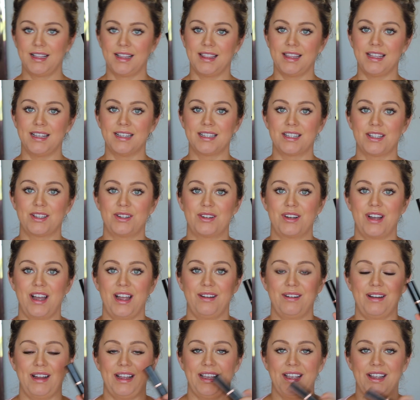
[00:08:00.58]
This little
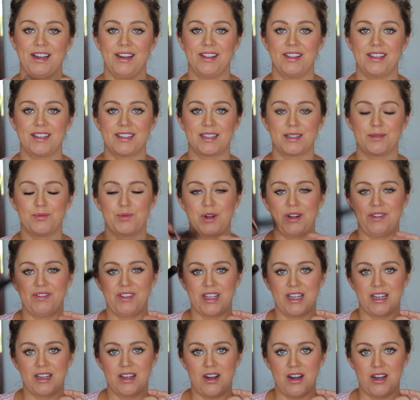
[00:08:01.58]
guy right here, this is more of
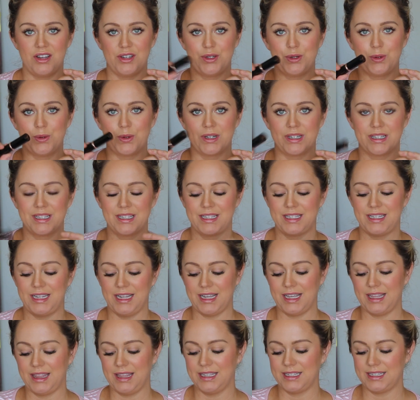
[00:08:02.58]
like a contour
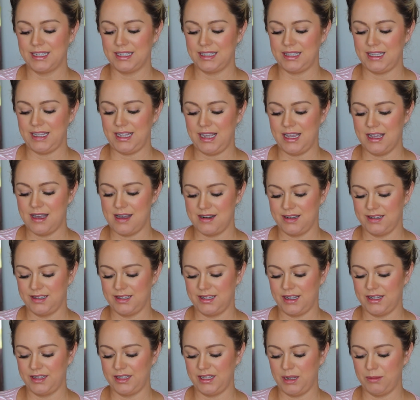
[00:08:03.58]
stick. This is the
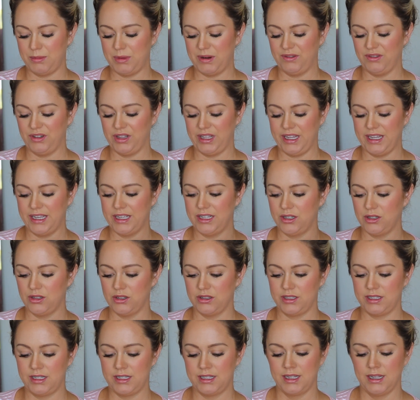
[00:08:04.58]
Anastasia Beverly
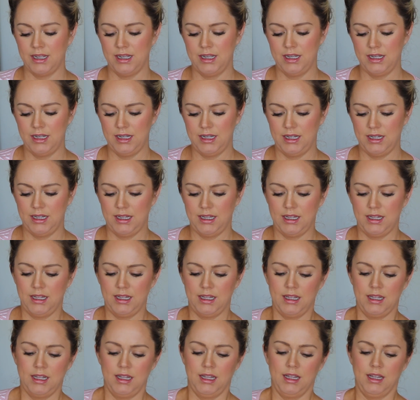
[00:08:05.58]
Hills.
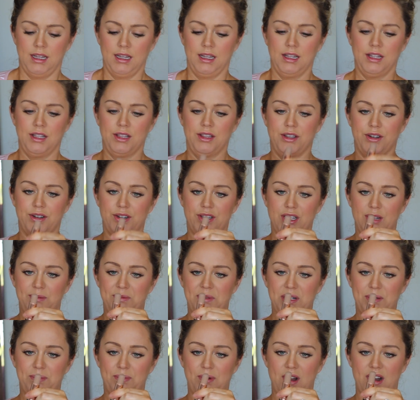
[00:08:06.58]
There's so
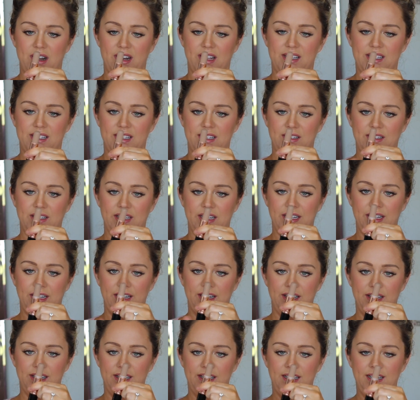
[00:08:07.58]
much product still in
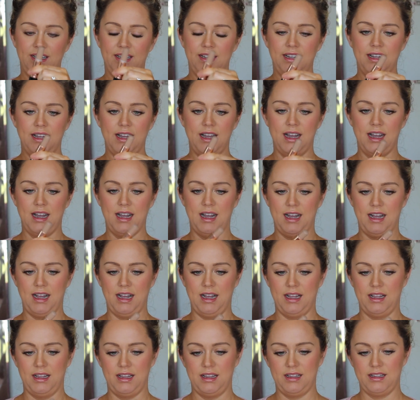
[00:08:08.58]
here.
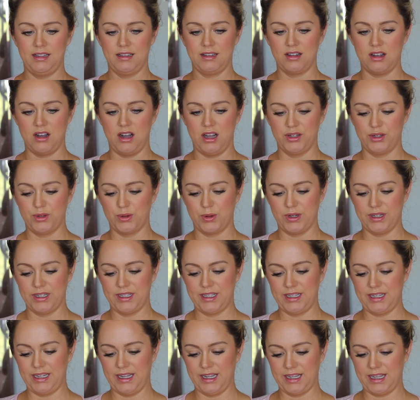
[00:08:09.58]
Contour
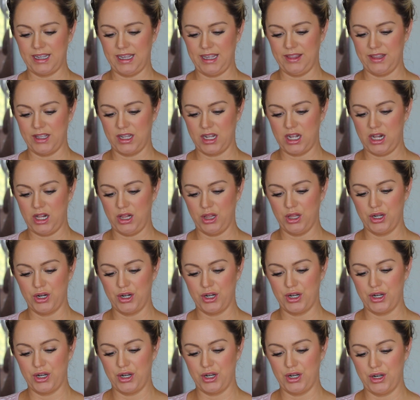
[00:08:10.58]
stick in the
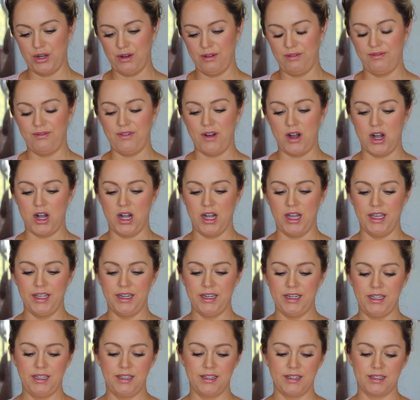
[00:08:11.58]
color
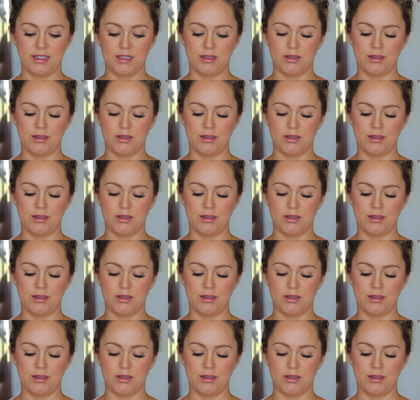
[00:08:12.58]
Fawn.